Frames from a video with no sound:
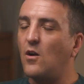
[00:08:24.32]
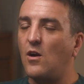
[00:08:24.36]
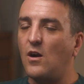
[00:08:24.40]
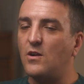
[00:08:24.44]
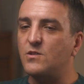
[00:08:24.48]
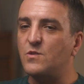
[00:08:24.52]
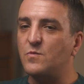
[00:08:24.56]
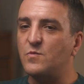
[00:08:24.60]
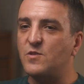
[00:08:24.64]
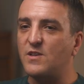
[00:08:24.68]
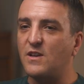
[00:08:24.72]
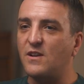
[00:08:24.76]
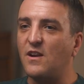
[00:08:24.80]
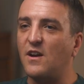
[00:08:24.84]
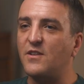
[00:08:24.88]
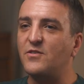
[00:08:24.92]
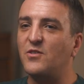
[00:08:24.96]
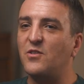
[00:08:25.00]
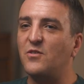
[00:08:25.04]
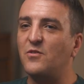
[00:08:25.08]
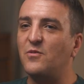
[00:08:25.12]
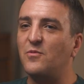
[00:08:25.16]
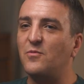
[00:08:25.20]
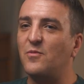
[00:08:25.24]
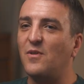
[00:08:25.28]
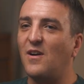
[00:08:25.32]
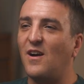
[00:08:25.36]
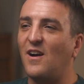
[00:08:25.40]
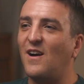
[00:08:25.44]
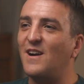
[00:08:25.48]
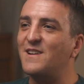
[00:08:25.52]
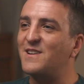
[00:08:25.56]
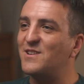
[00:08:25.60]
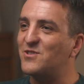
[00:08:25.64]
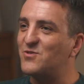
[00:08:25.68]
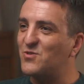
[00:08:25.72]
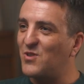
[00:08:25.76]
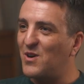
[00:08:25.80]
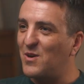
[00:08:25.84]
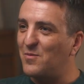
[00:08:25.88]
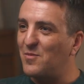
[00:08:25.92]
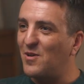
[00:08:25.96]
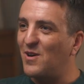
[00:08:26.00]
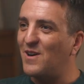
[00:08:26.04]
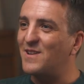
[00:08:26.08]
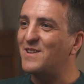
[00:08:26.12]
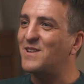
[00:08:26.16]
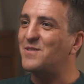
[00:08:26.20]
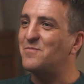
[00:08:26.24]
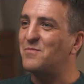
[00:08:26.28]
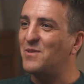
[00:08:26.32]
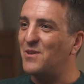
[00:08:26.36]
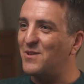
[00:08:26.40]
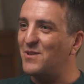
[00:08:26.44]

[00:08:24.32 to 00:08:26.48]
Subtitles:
Oh, 100%. I did drama, I did